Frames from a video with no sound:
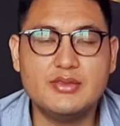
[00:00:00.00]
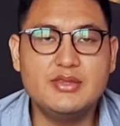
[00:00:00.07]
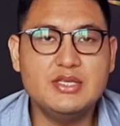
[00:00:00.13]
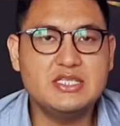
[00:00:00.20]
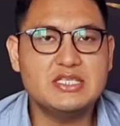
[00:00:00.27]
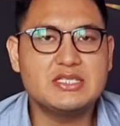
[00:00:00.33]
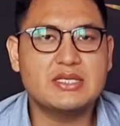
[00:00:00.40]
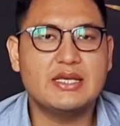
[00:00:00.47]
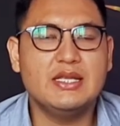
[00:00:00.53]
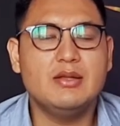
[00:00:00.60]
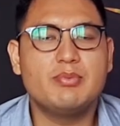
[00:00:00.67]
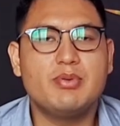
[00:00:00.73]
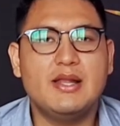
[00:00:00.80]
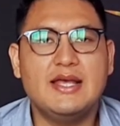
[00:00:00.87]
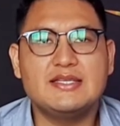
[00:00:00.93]
This
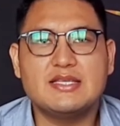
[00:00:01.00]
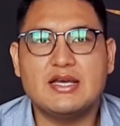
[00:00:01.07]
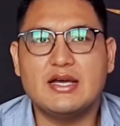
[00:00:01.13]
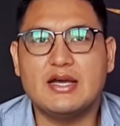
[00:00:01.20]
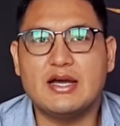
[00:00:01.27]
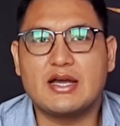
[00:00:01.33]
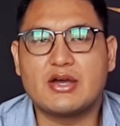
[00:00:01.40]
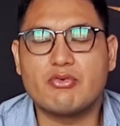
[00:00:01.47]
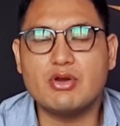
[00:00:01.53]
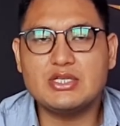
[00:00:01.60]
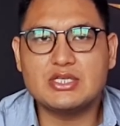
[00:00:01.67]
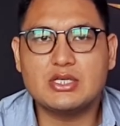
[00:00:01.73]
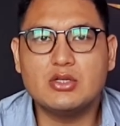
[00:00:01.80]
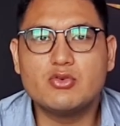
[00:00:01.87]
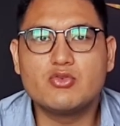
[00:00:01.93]
skill plays a
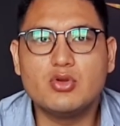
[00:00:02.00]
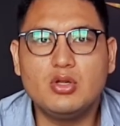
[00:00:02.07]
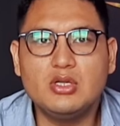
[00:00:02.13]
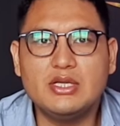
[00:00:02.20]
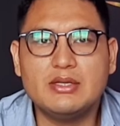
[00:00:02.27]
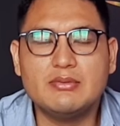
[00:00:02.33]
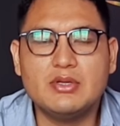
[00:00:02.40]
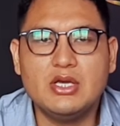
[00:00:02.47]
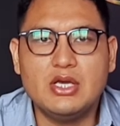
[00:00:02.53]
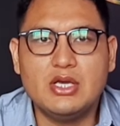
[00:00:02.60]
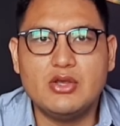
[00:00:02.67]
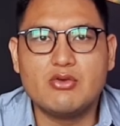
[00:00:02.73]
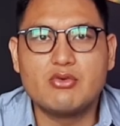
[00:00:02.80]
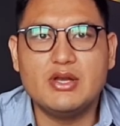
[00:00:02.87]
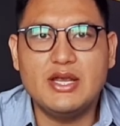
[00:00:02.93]
critical role in
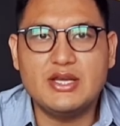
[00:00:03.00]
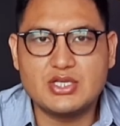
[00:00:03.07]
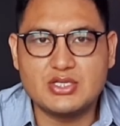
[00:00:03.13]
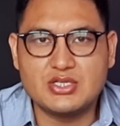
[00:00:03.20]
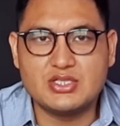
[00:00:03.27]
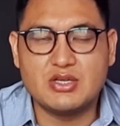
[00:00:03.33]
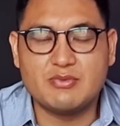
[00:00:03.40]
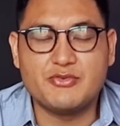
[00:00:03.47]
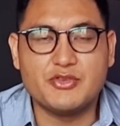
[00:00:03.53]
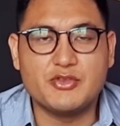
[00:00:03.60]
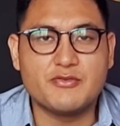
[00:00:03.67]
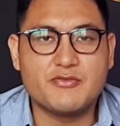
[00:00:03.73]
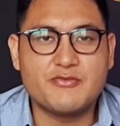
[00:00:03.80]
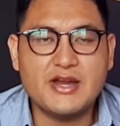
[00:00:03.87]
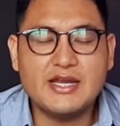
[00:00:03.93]
your relationship with your
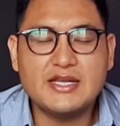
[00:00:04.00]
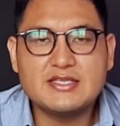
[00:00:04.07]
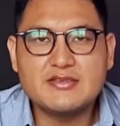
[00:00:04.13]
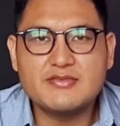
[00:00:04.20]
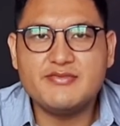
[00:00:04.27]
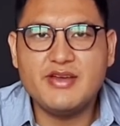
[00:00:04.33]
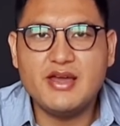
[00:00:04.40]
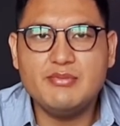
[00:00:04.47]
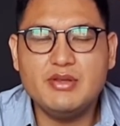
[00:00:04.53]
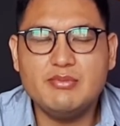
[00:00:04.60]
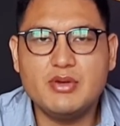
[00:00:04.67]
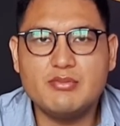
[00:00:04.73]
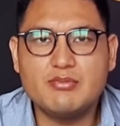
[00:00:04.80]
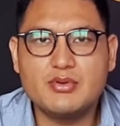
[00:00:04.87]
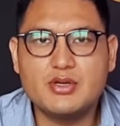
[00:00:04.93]
friends, family
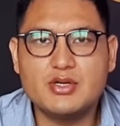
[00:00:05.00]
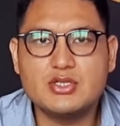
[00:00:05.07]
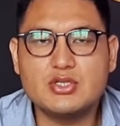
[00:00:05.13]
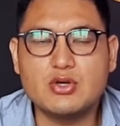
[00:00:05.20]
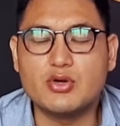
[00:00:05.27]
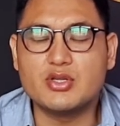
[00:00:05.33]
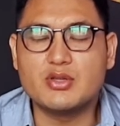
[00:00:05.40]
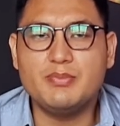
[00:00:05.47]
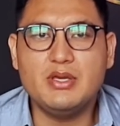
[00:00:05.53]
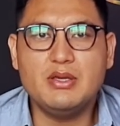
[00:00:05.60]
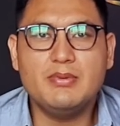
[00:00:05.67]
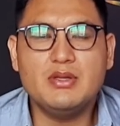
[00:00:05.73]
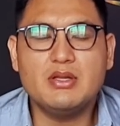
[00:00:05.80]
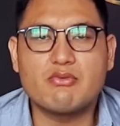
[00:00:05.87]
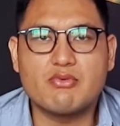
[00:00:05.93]
members, or the
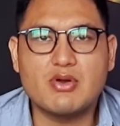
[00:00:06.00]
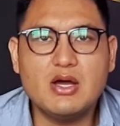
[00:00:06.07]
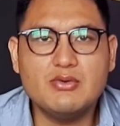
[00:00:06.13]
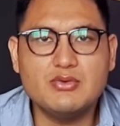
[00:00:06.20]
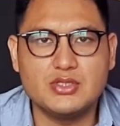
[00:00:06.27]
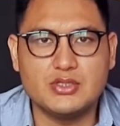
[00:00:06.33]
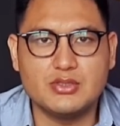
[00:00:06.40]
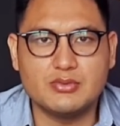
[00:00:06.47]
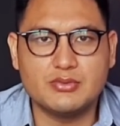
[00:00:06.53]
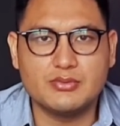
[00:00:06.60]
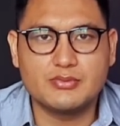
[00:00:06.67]
people around you.